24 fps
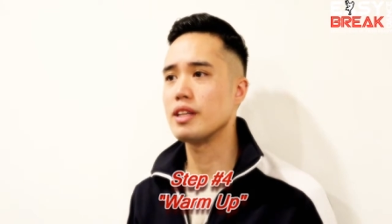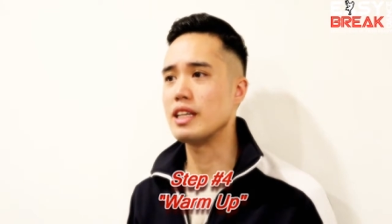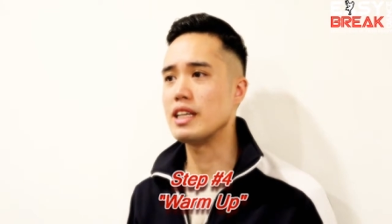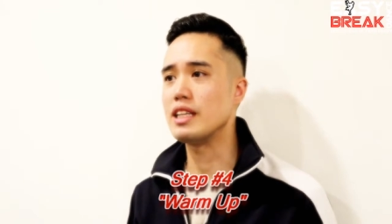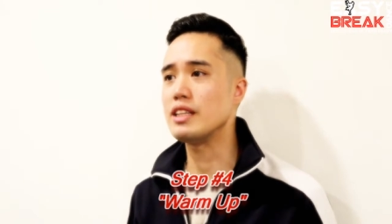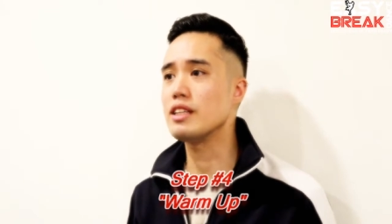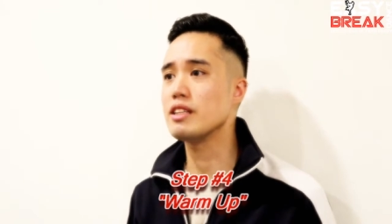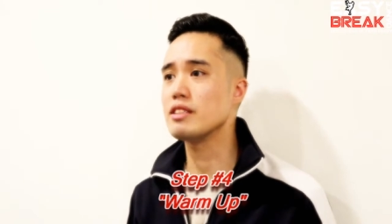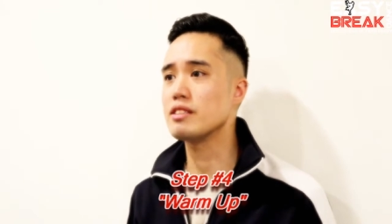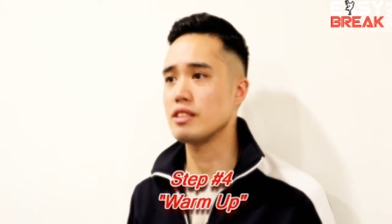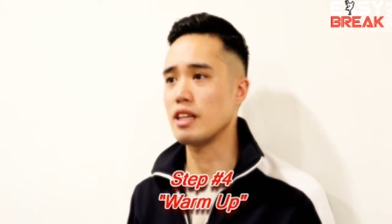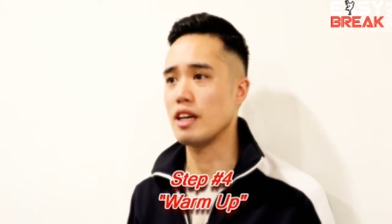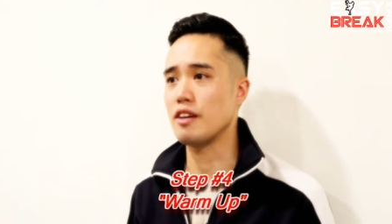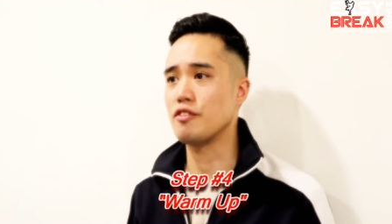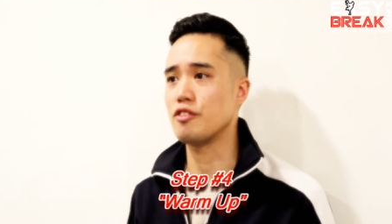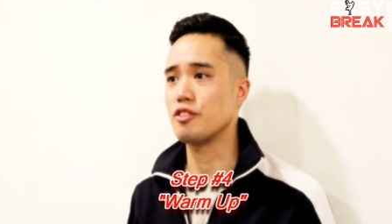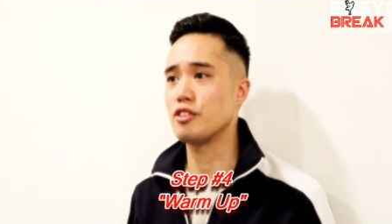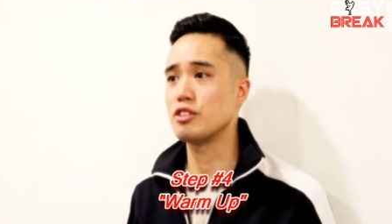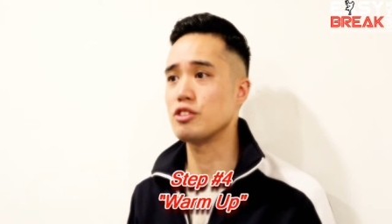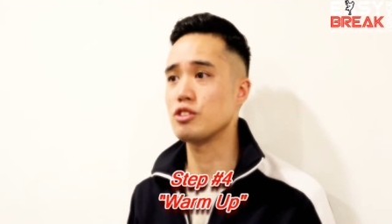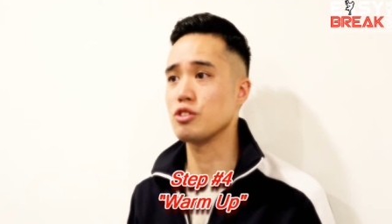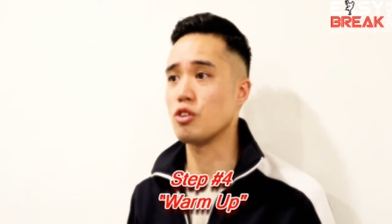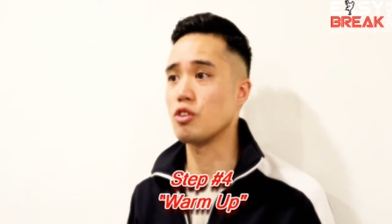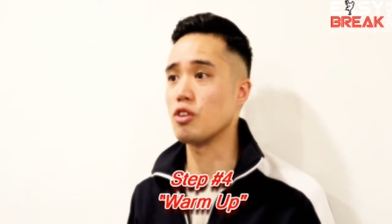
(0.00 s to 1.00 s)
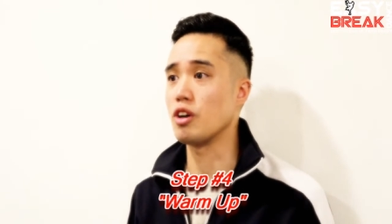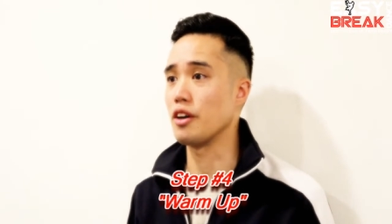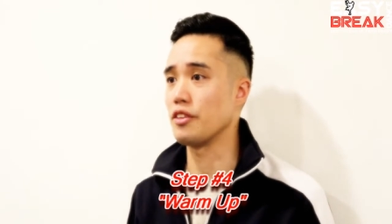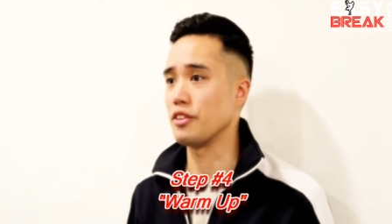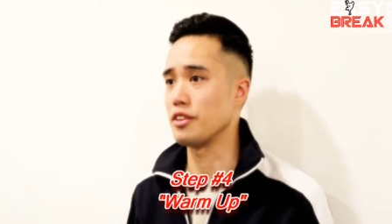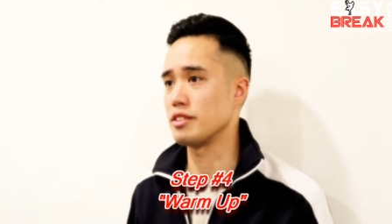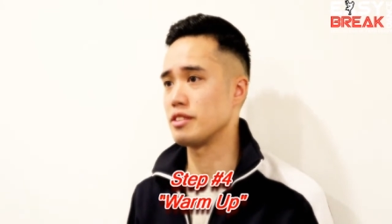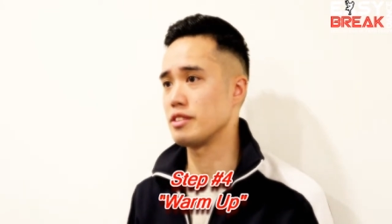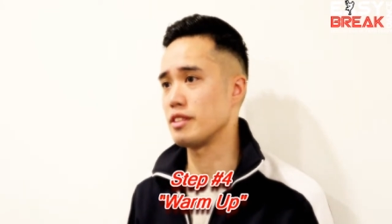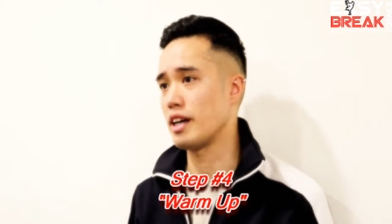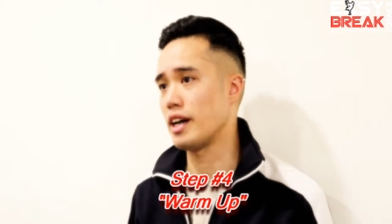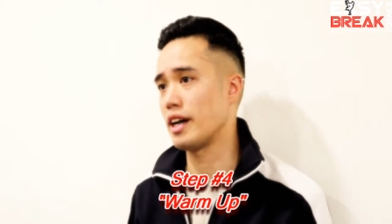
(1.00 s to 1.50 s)
in the ciphers or on
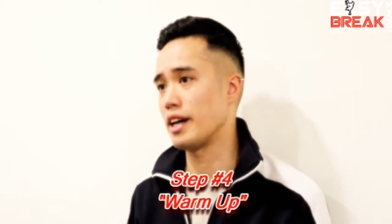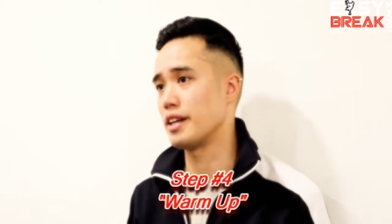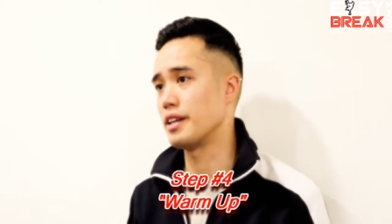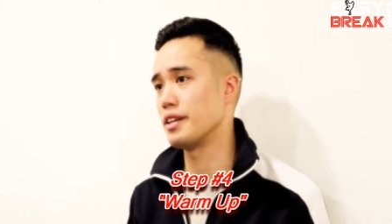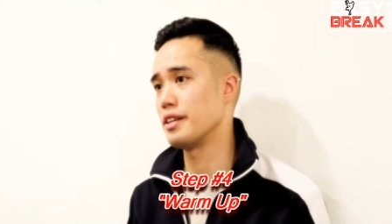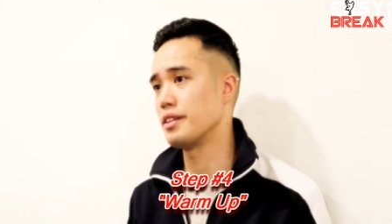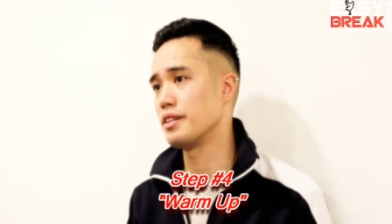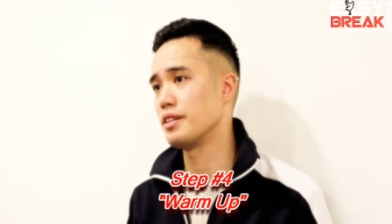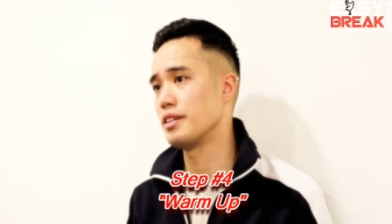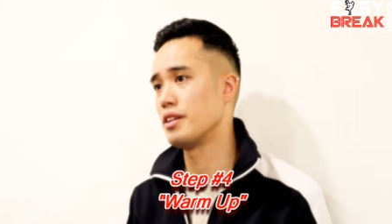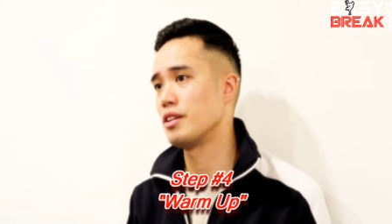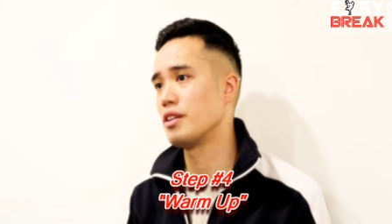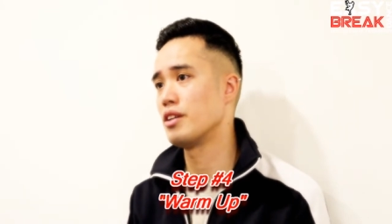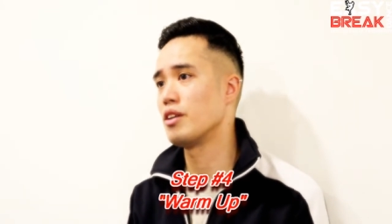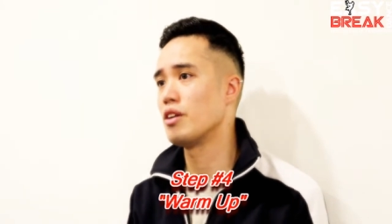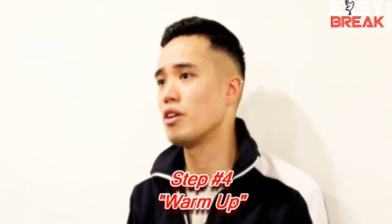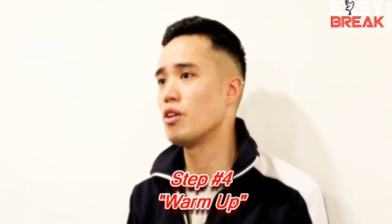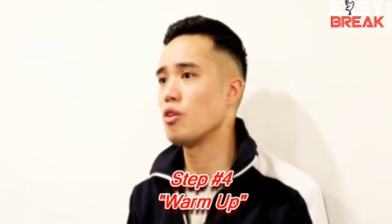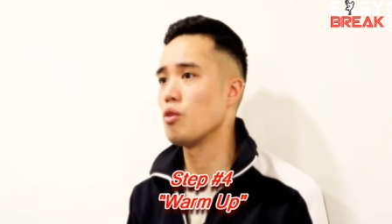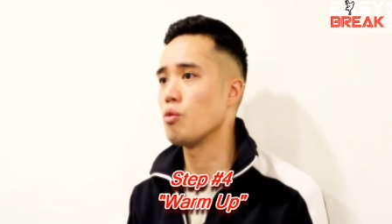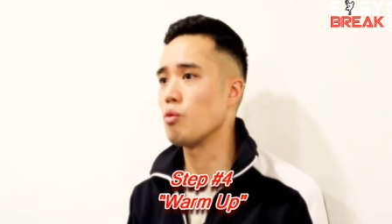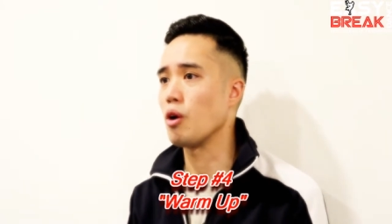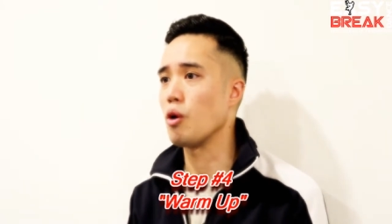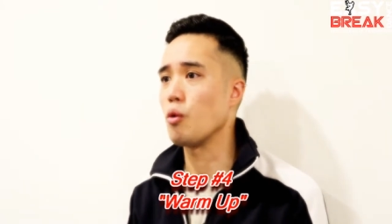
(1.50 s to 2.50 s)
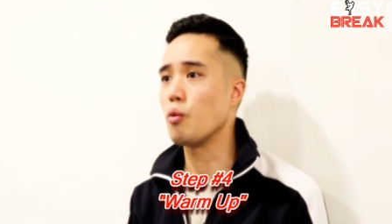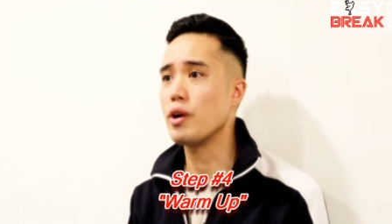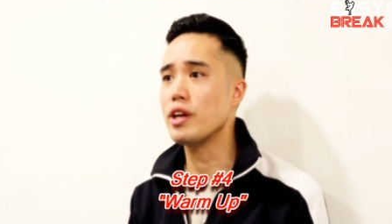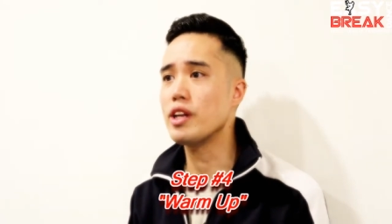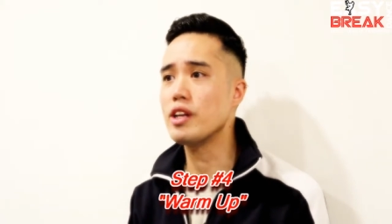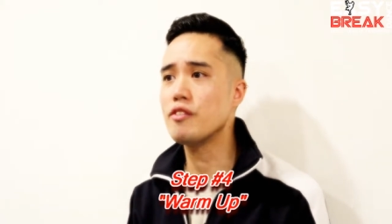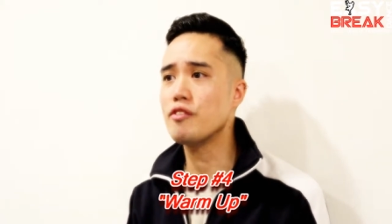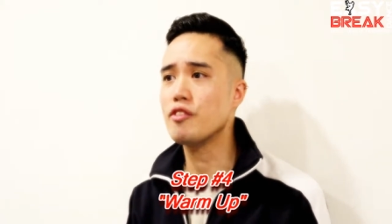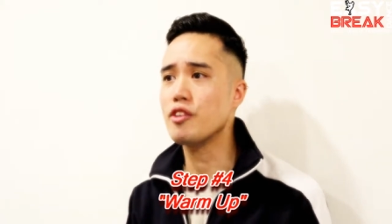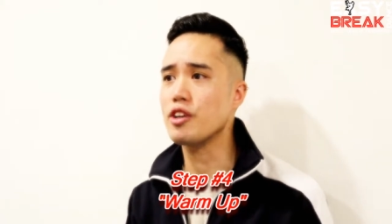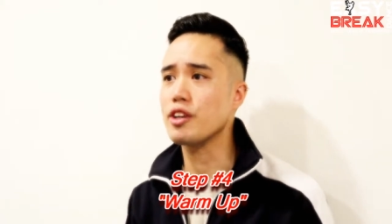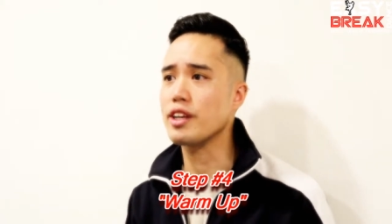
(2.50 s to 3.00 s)
the side. While
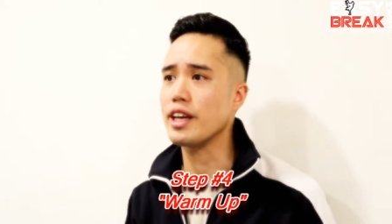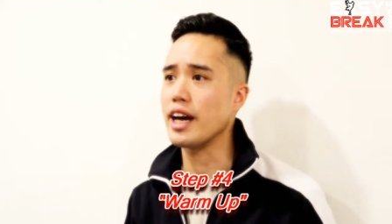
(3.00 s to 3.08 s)
waiting for your